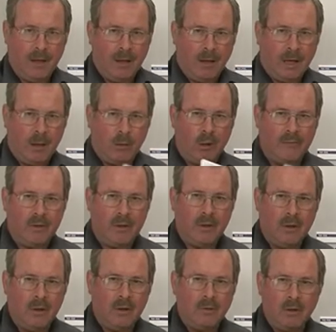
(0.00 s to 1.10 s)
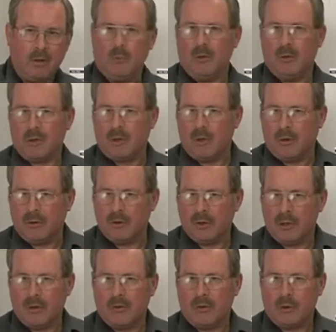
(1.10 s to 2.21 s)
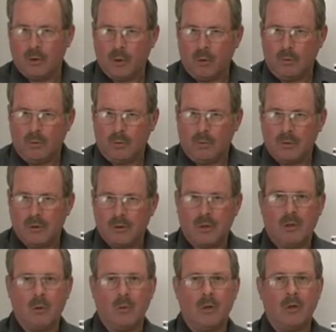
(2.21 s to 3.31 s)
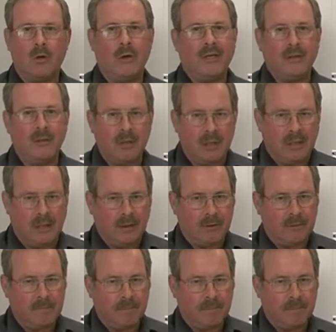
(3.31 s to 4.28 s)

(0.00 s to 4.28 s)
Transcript: However, you must consider the tools that you are going to need.